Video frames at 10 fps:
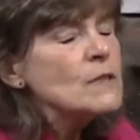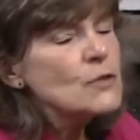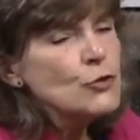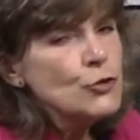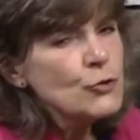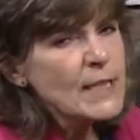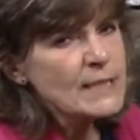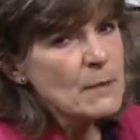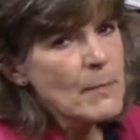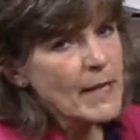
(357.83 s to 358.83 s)
So you
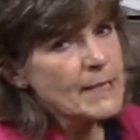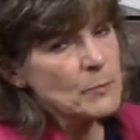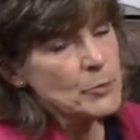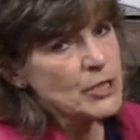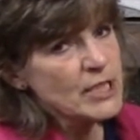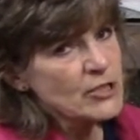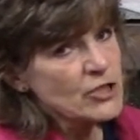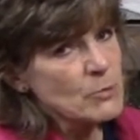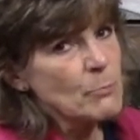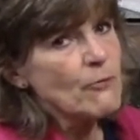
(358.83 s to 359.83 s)
get to make the
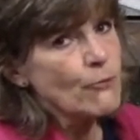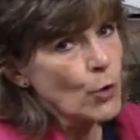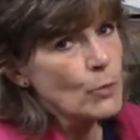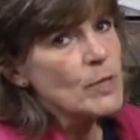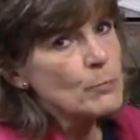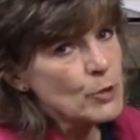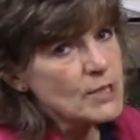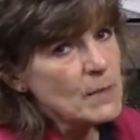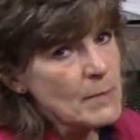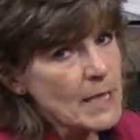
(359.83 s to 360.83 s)
prediction before we
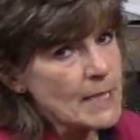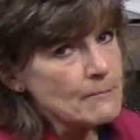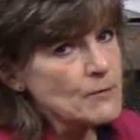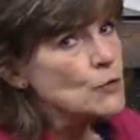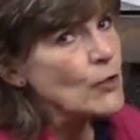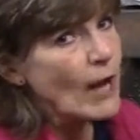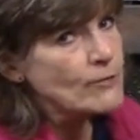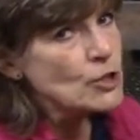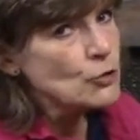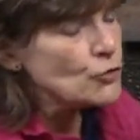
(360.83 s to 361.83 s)
put them in. So you have
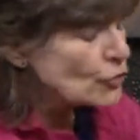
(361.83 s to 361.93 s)
to use